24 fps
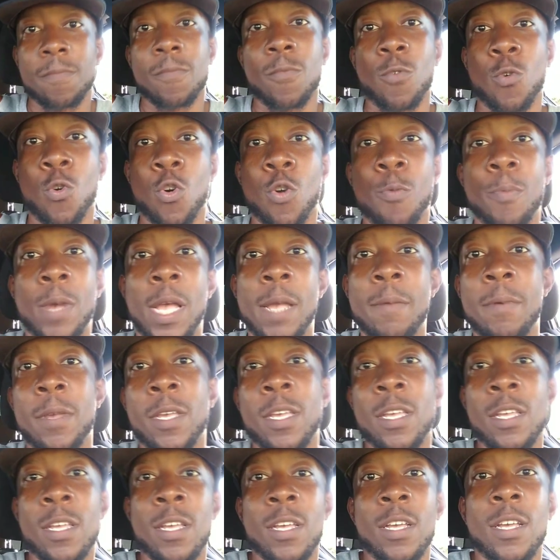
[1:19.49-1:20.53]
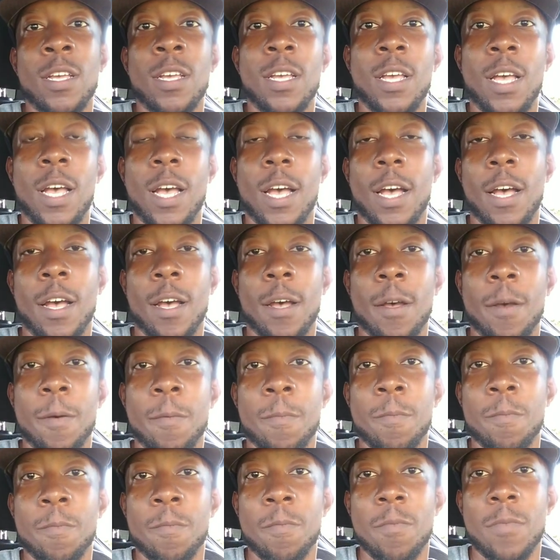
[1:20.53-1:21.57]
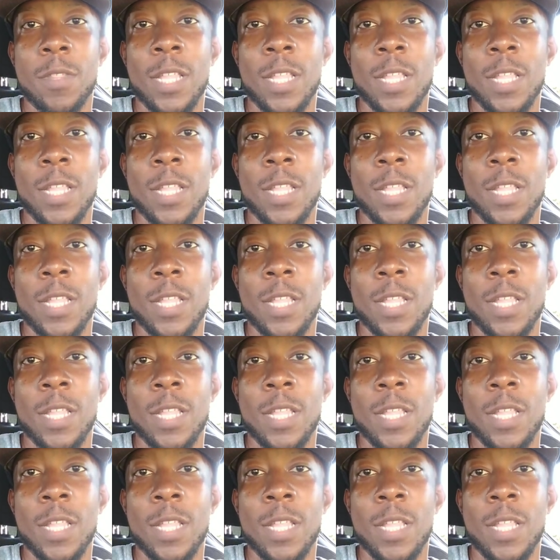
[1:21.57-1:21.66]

or maybe um,